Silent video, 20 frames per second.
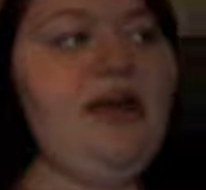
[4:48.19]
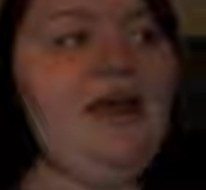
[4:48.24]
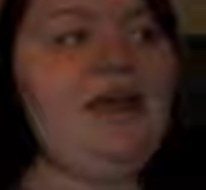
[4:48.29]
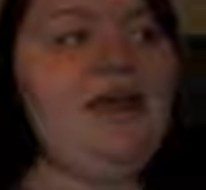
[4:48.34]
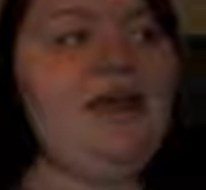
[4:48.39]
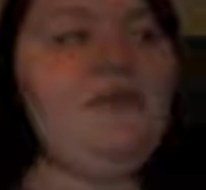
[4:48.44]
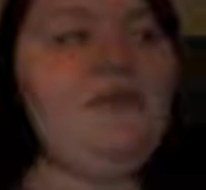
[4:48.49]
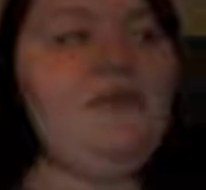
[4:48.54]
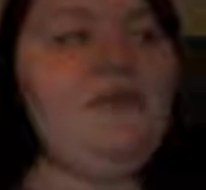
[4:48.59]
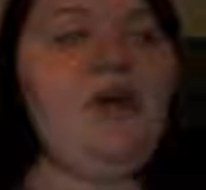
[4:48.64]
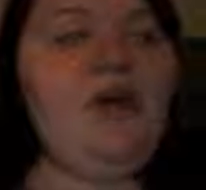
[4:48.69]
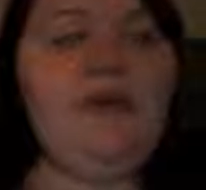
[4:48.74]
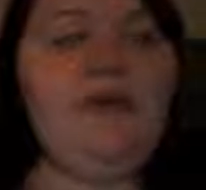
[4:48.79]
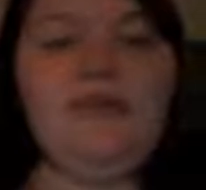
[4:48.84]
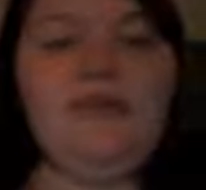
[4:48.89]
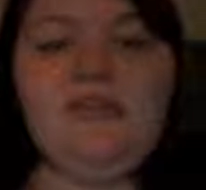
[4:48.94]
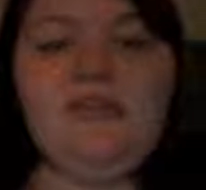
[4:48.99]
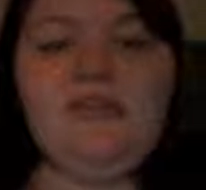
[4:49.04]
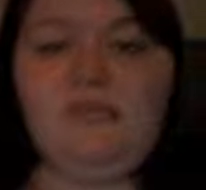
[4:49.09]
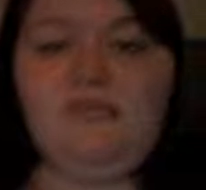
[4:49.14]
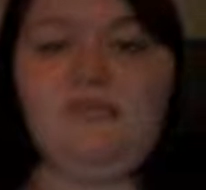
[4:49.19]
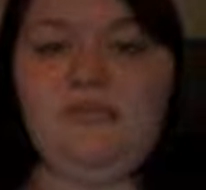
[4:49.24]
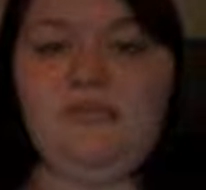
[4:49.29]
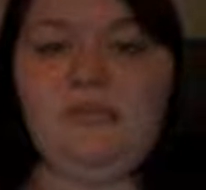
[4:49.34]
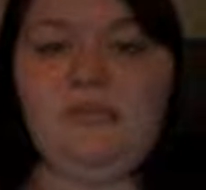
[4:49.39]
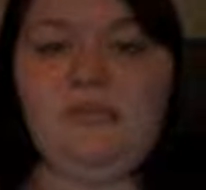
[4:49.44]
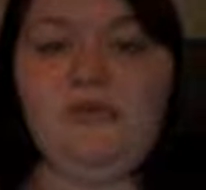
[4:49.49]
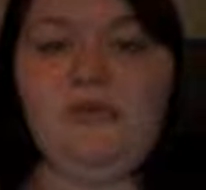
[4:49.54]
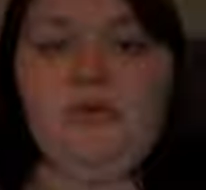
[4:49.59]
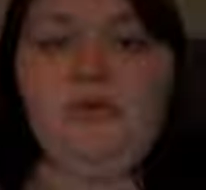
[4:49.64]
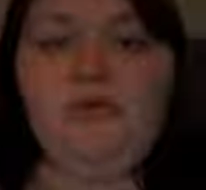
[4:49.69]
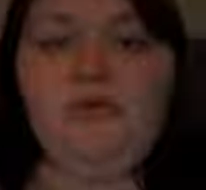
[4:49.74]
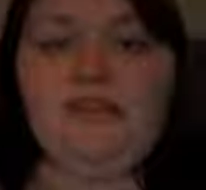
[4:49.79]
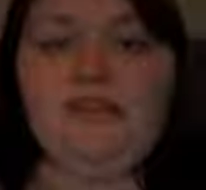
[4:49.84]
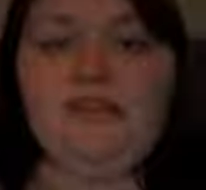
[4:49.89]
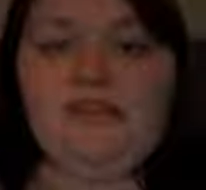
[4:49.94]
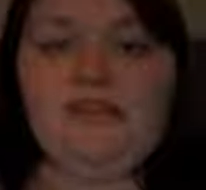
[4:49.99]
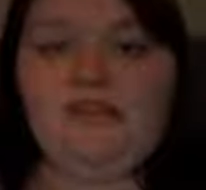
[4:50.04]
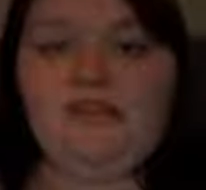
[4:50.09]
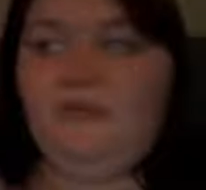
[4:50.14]
And I'm not going to do typical
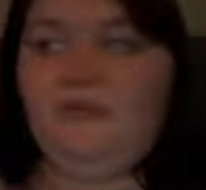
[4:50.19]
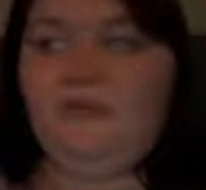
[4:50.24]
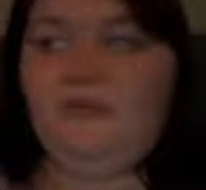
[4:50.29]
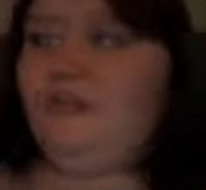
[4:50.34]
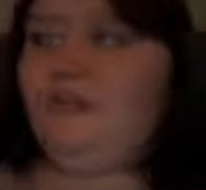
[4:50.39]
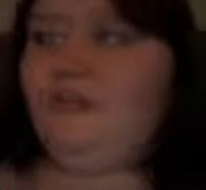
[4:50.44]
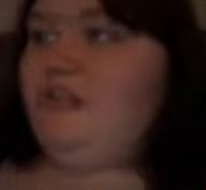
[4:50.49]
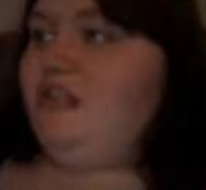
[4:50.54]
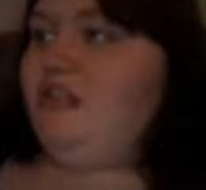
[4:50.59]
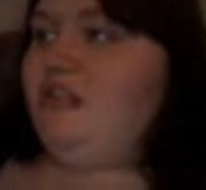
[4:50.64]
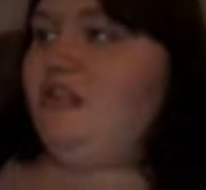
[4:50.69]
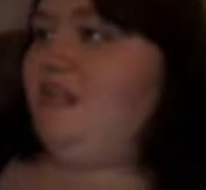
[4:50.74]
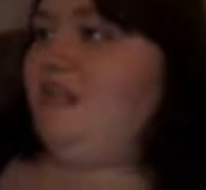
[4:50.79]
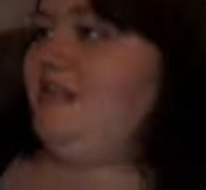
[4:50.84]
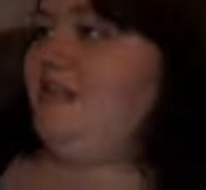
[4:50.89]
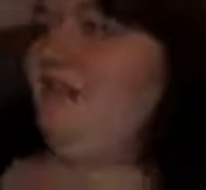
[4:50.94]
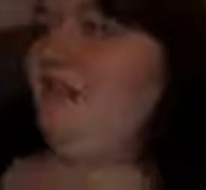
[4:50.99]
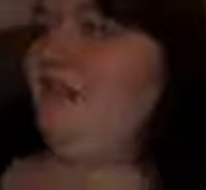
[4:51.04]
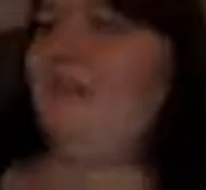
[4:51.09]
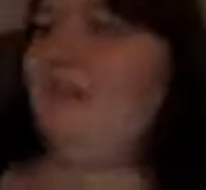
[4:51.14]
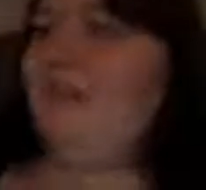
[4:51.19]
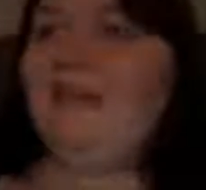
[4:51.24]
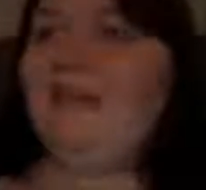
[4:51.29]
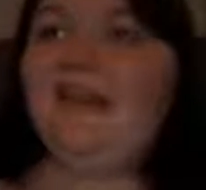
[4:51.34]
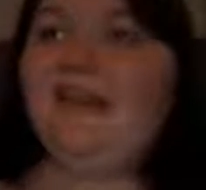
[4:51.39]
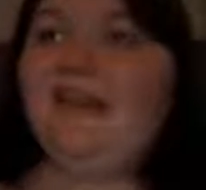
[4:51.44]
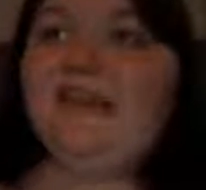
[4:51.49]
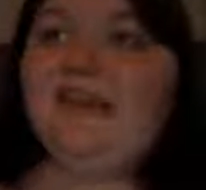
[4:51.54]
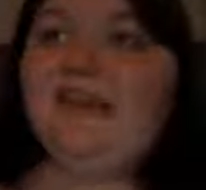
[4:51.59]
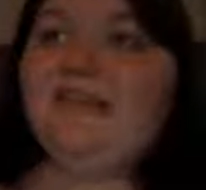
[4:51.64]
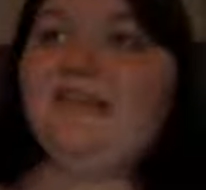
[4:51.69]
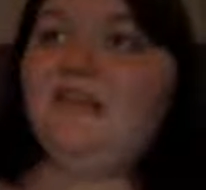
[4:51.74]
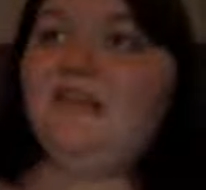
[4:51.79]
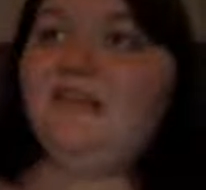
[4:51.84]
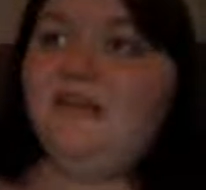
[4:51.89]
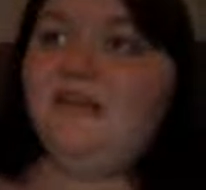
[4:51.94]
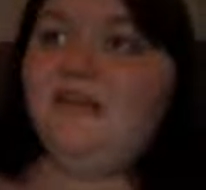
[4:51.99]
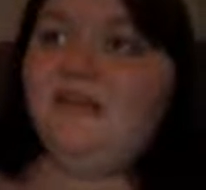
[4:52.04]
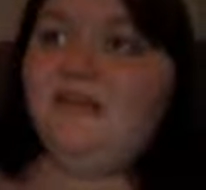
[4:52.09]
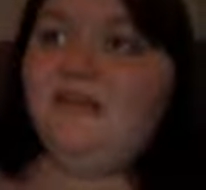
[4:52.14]
Melissa, which is something that
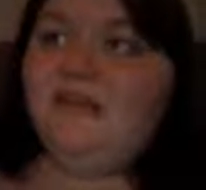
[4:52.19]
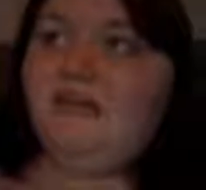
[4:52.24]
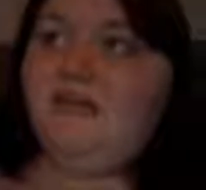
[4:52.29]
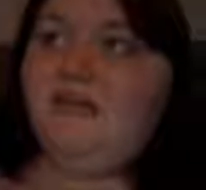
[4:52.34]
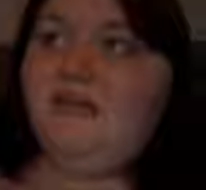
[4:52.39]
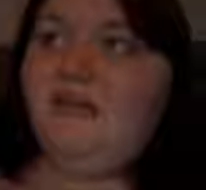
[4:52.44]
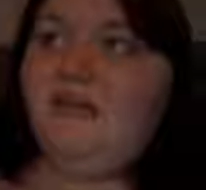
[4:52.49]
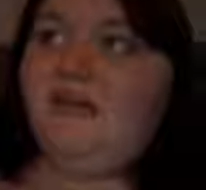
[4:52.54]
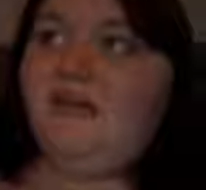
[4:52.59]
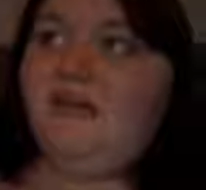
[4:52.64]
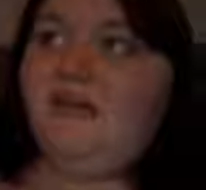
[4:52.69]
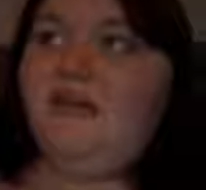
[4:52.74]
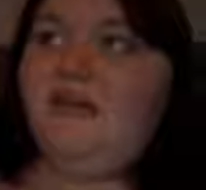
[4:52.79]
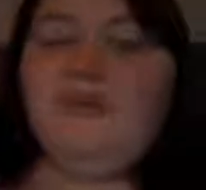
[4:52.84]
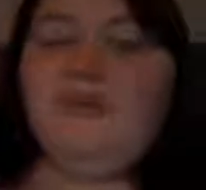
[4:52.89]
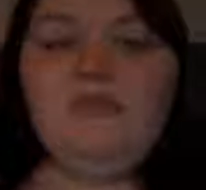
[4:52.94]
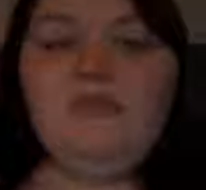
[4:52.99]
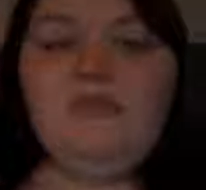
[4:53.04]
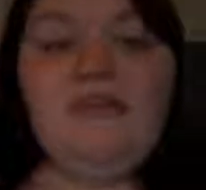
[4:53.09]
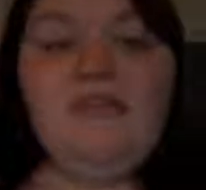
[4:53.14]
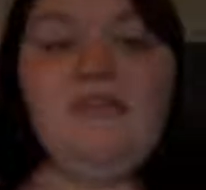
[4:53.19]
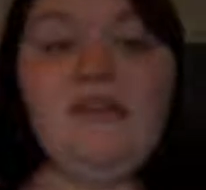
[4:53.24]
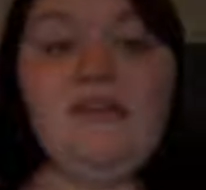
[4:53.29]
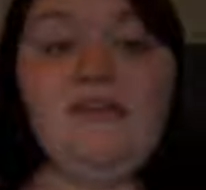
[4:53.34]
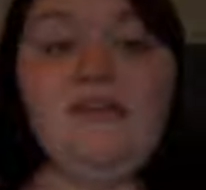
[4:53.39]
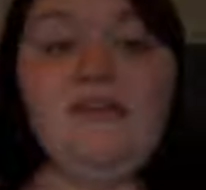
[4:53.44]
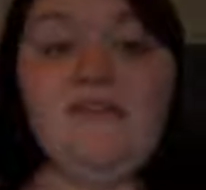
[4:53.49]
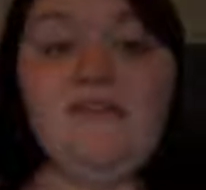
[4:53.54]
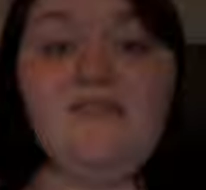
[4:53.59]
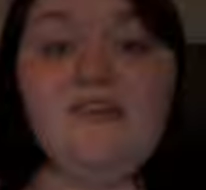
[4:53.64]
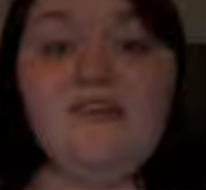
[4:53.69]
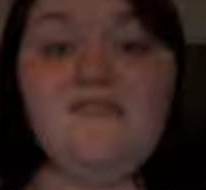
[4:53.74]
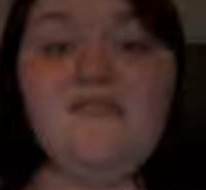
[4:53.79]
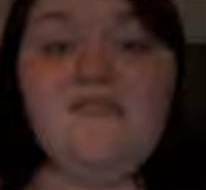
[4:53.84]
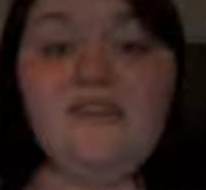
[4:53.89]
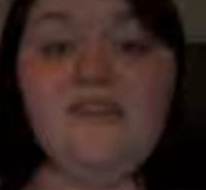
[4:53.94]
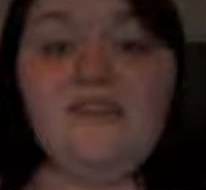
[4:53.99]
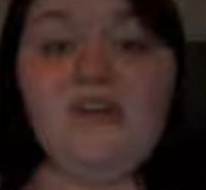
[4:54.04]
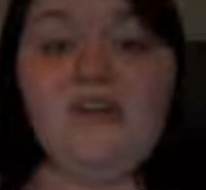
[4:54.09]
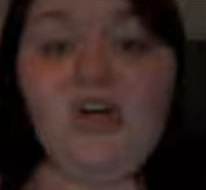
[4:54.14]
has been very, very,
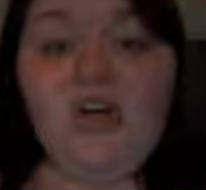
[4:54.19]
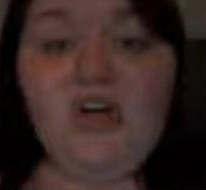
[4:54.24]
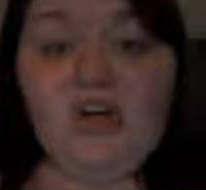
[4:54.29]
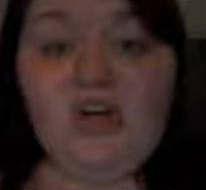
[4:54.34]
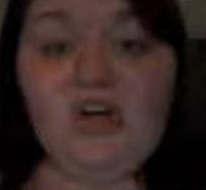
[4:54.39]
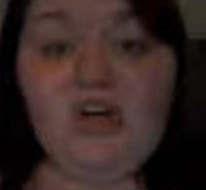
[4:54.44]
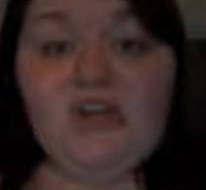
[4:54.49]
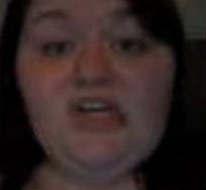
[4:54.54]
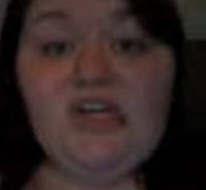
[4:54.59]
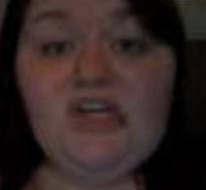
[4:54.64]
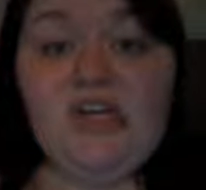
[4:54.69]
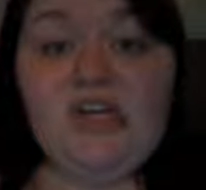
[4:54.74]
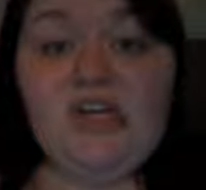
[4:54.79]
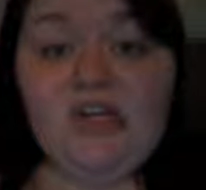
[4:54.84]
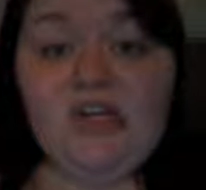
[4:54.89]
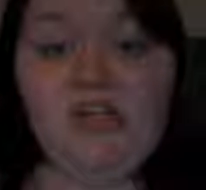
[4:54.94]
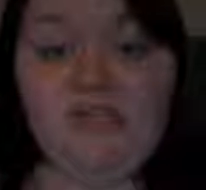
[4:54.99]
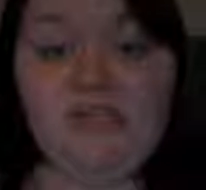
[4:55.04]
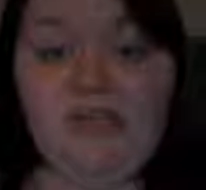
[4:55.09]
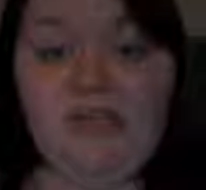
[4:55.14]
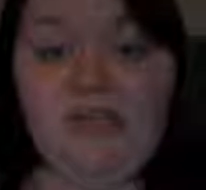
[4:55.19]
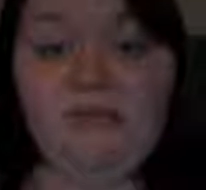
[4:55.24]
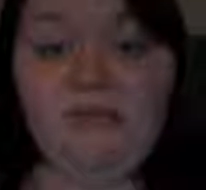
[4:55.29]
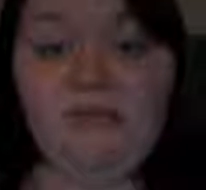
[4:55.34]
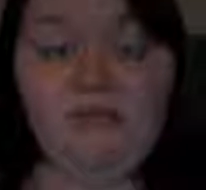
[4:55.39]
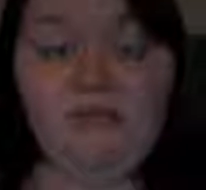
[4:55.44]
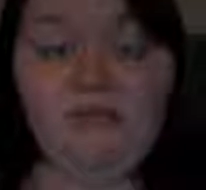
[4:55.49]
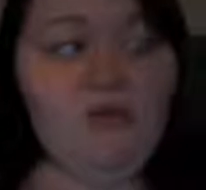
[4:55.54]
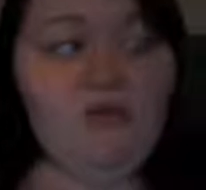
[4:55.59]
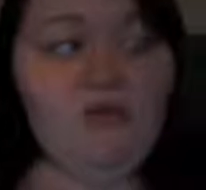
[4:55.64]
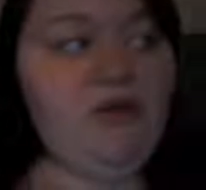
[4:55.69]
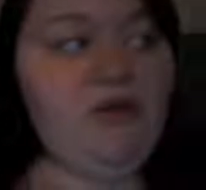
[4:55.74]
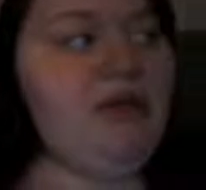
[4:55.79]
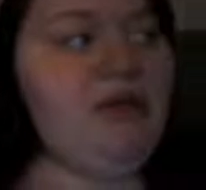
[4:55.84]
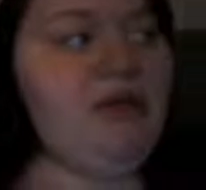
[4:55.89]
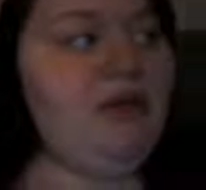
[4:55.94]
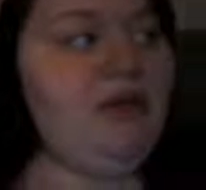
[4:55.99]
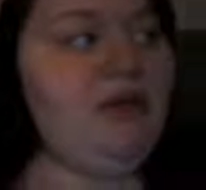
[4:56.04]
very hard to keep from doing.